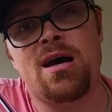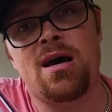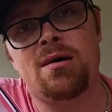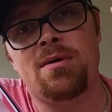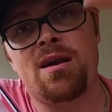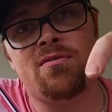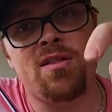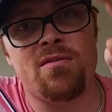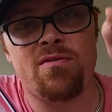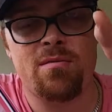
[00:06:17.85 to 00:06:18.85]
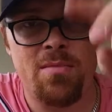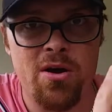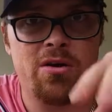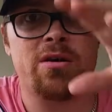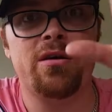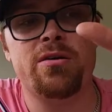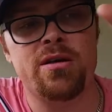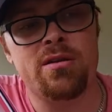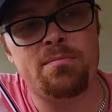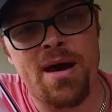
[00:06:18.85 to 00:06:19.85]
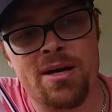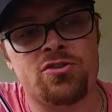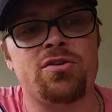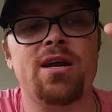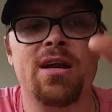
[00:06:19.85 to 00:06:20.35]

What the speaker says: and everything for the motor and the battery